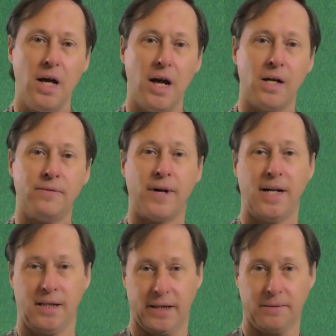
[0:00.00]
And
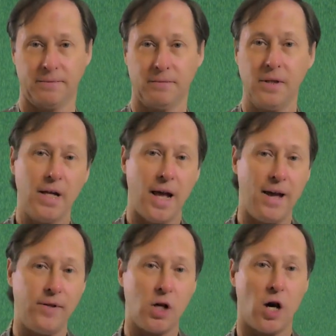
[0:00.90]
finally,
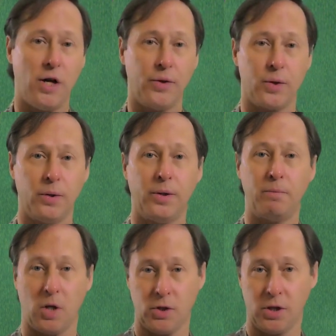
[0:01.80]
have you gone through the
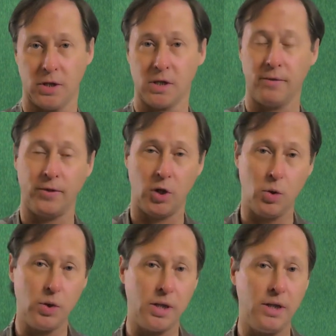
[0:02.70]
motions of
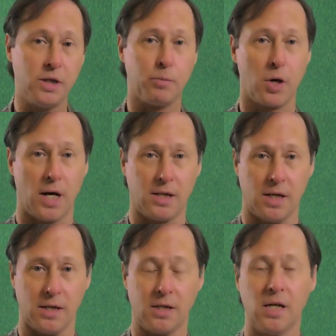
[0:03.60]
using this
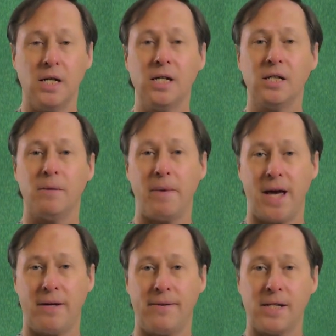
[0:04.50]
process to
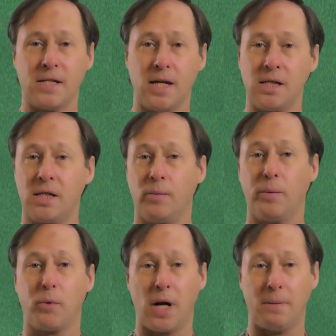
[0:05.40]
manifest things that
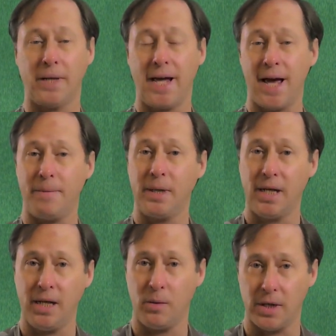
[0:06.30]
would probably happen
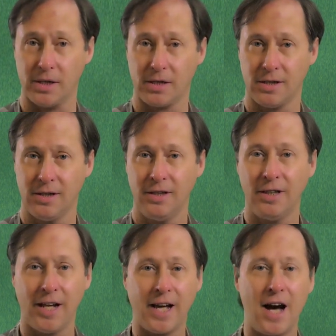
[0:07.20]
anyways,
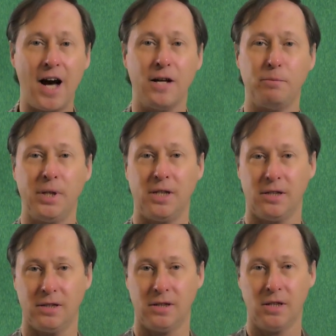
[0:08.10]
like a hot
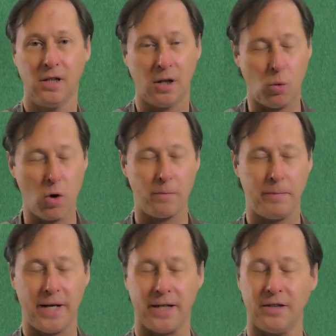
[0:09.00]
meal, a warm
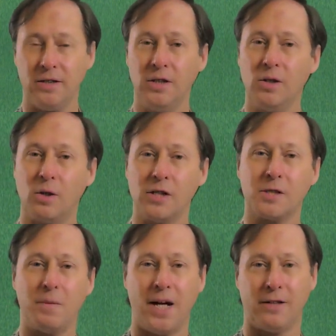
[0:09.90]
bed, or a
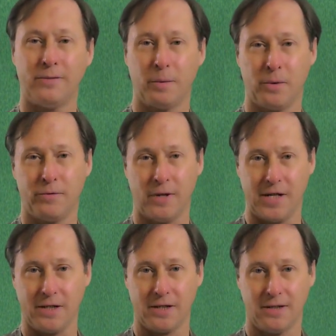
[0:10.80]
smile from a
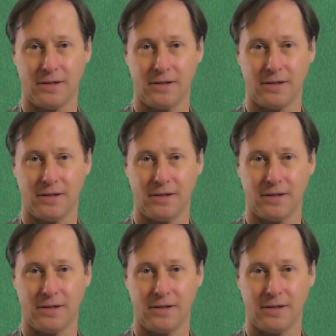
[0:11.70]
friend?